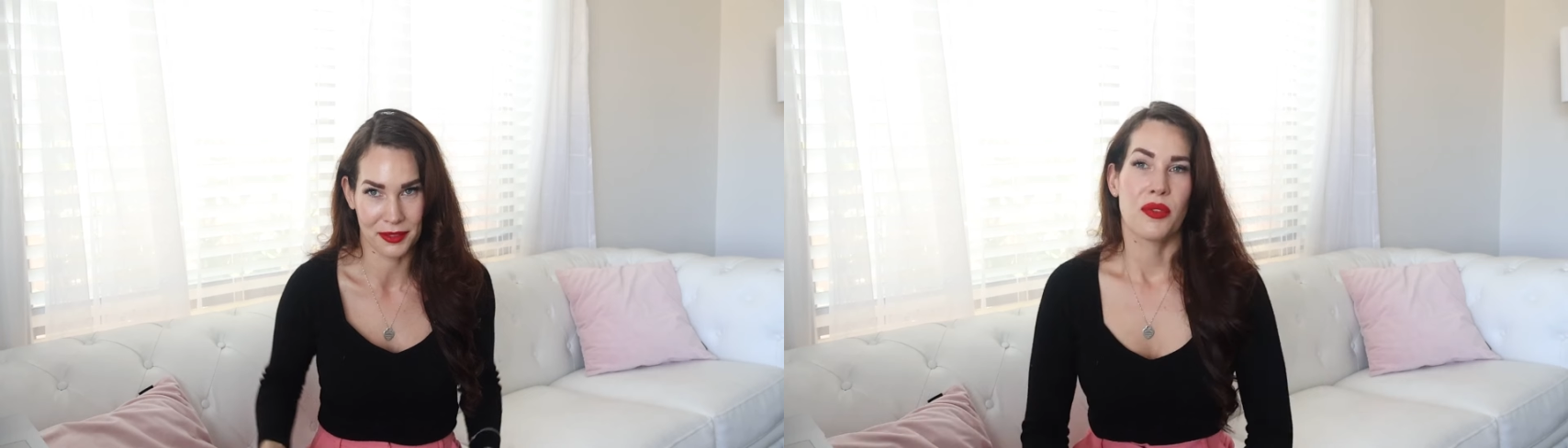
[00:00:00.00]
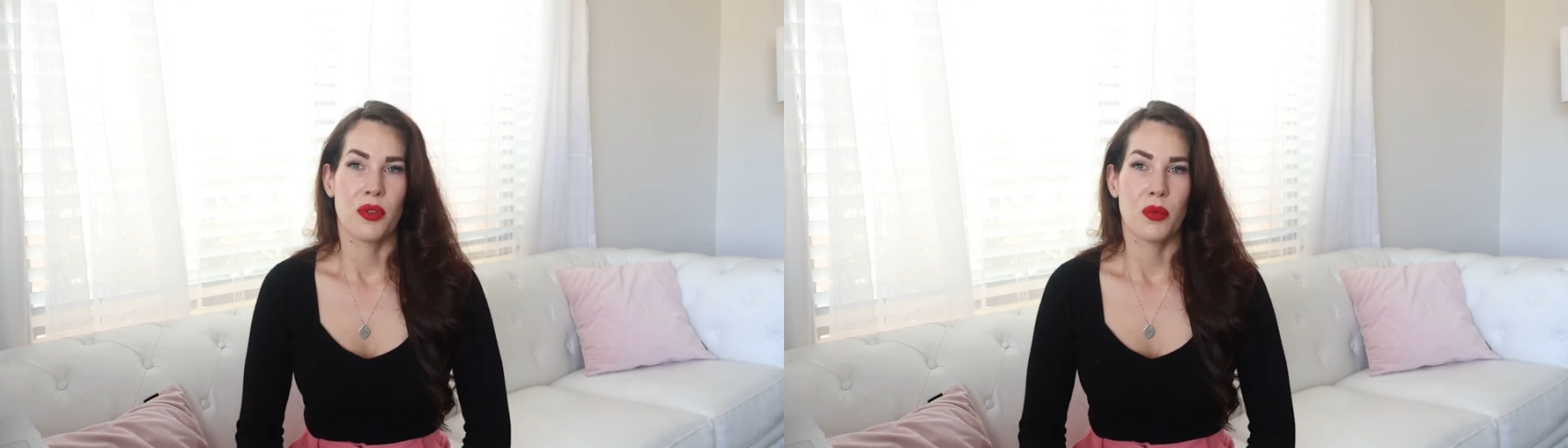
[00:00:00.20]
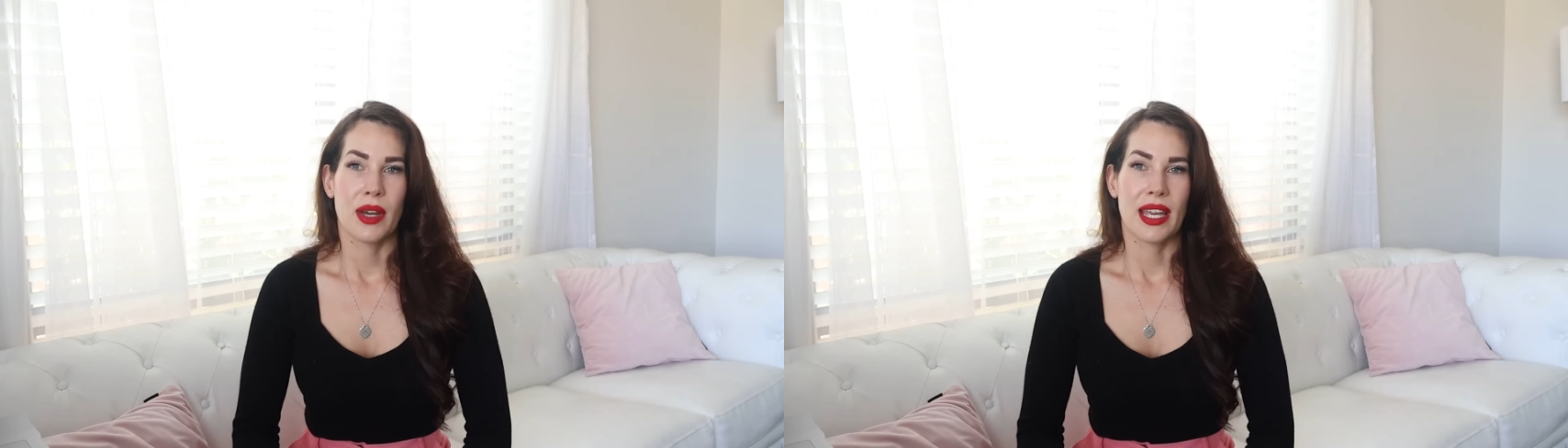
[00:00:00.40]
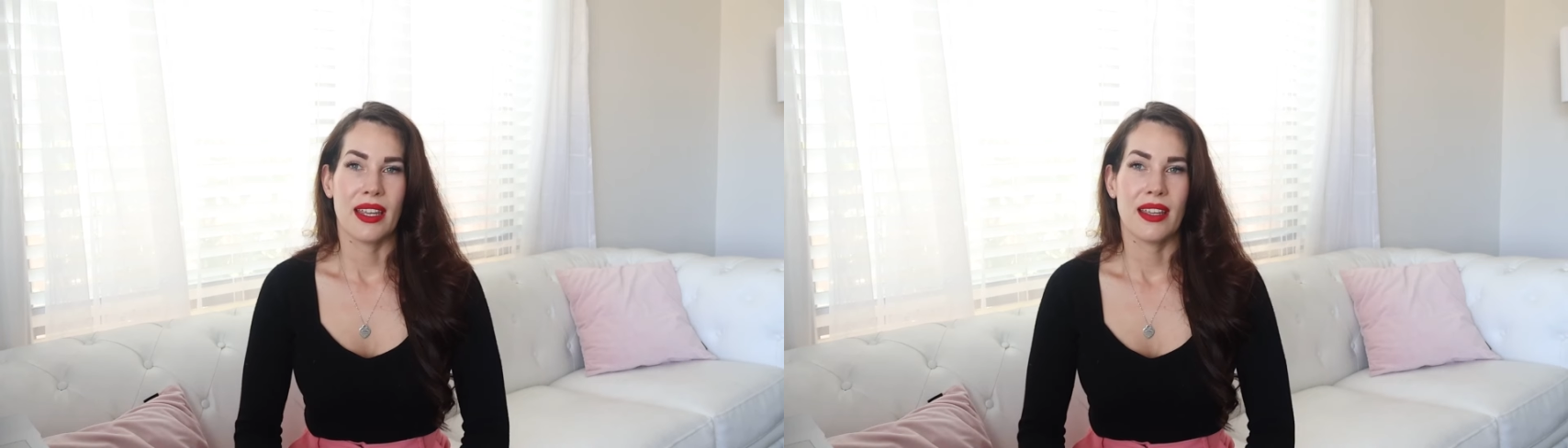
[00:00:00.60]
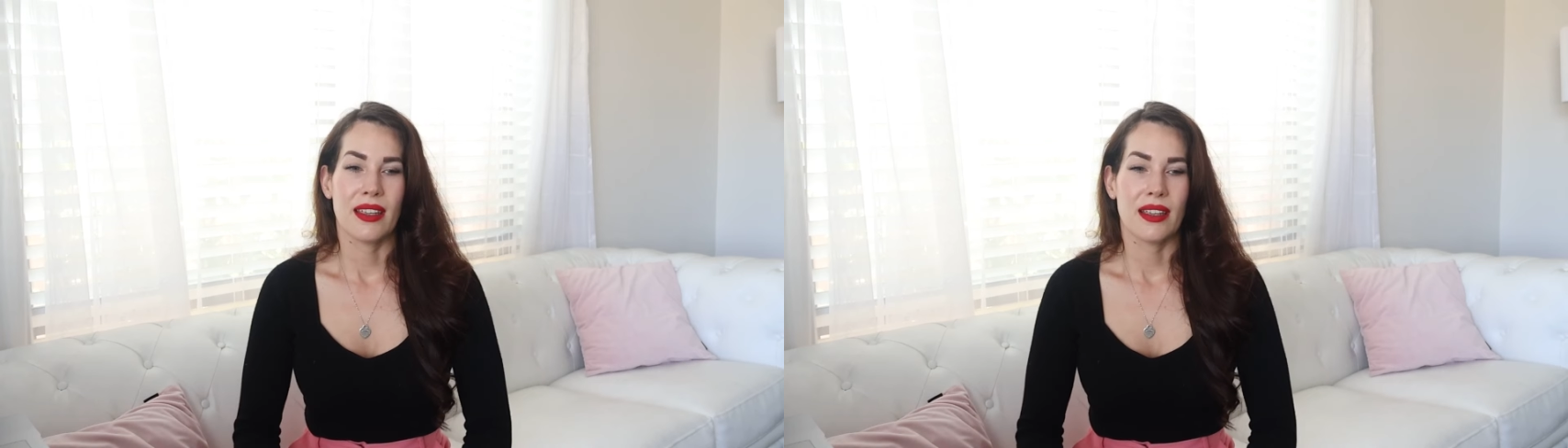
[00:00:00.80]

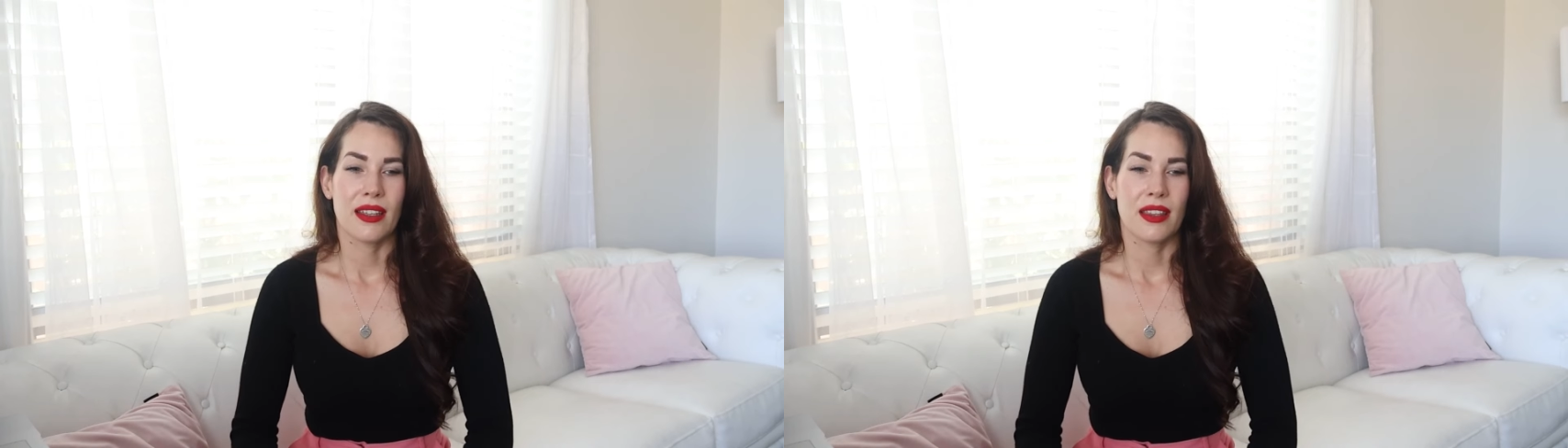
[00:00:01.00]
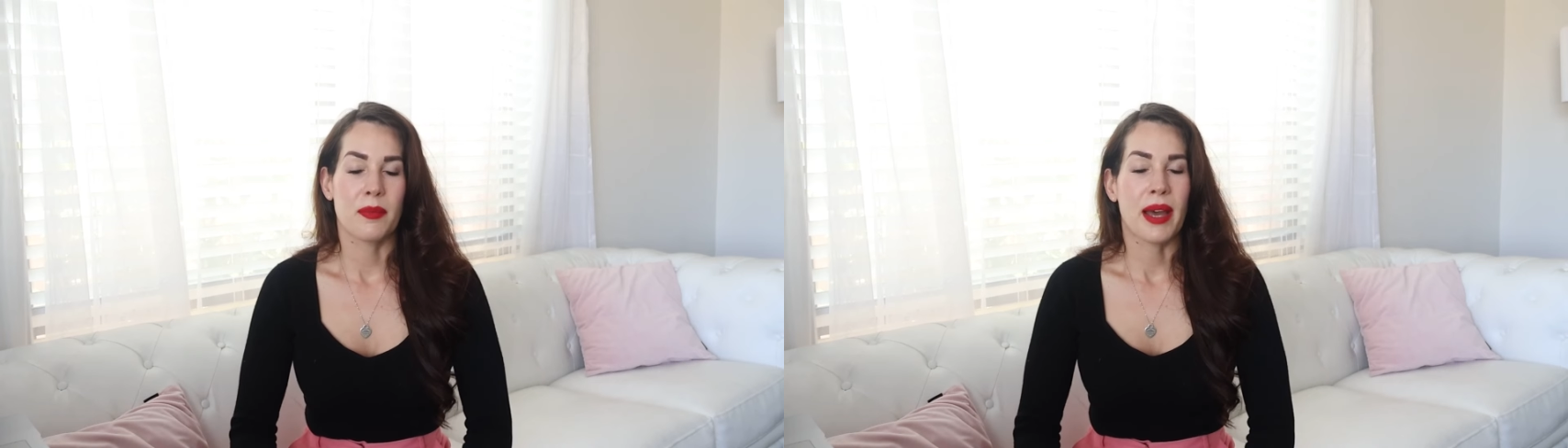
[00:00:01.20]
The